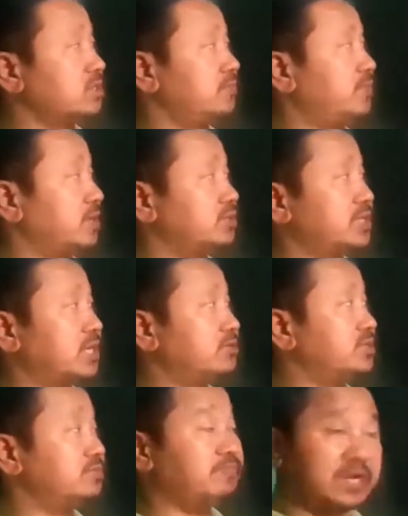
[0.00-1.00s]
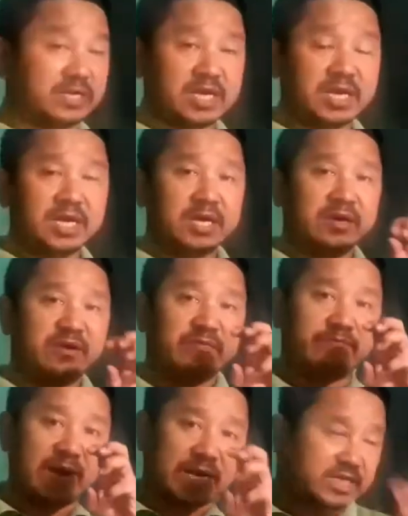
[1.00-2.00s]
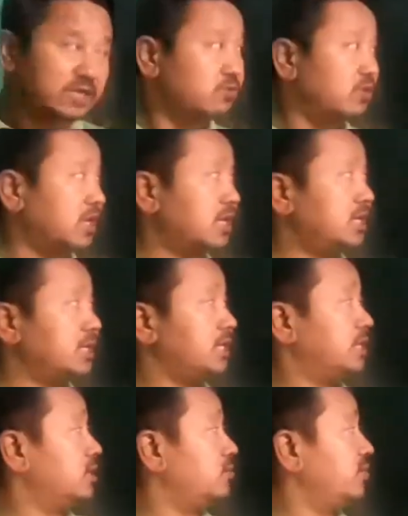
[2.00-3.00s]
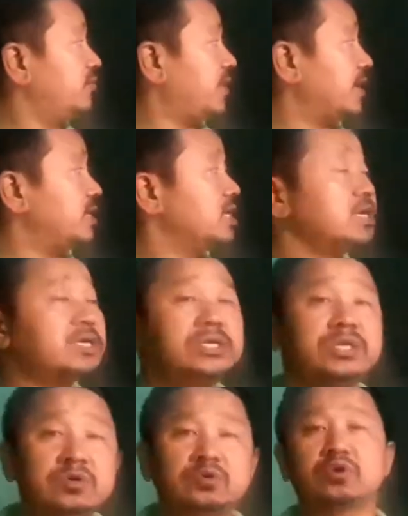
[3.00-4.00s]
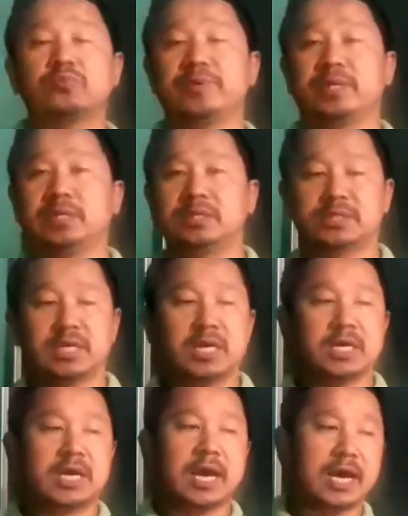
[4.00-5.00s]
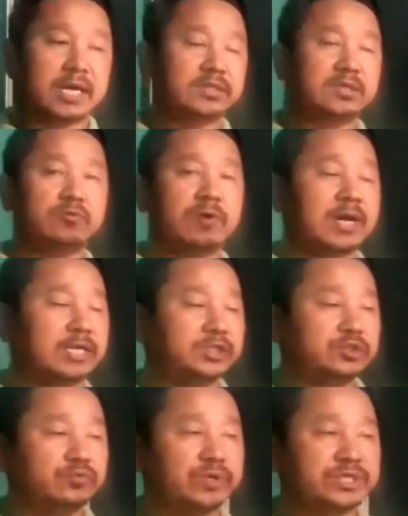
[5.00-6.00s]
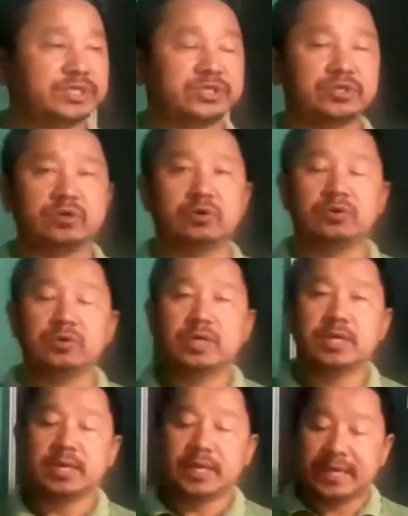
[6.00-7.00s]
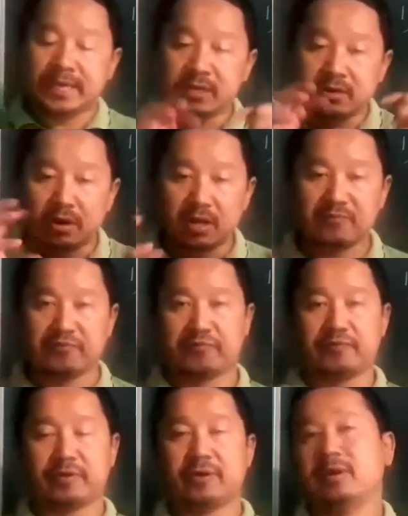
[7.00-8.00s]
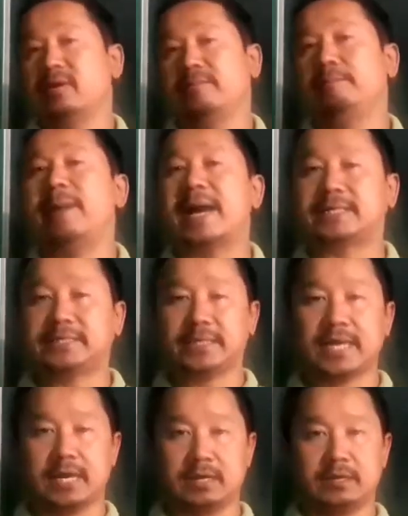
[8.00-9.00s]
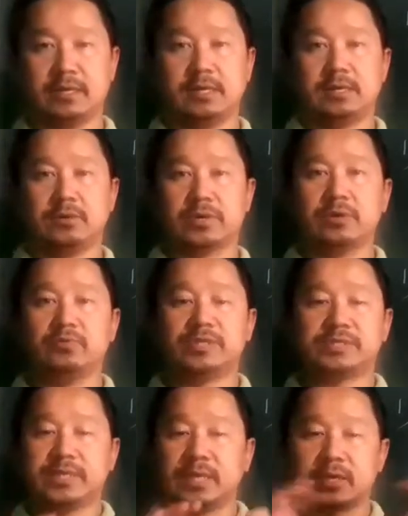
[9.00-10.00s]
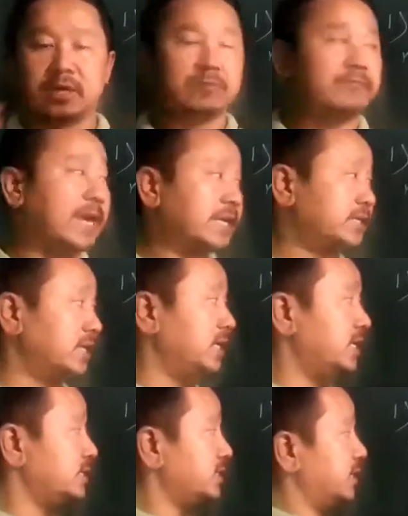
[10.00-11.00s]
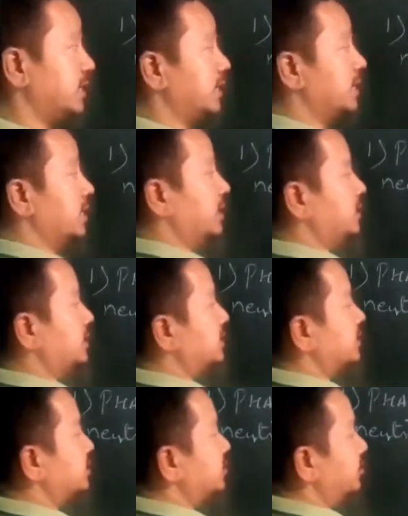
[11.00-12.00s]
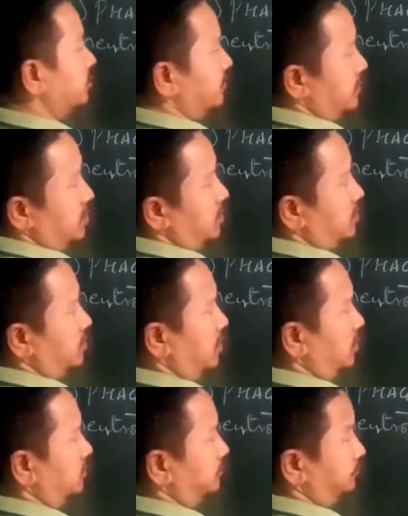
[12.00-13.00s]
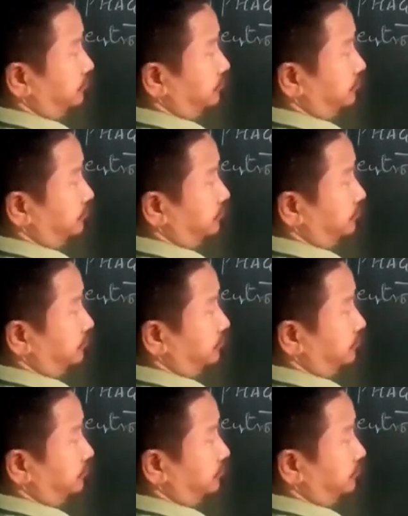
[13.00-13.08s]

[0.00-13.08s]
called phagocytosis, but particularly here we find neutrophils are the ones which engulf bacteria. Okay, which engulf bacteria. Let us say this is your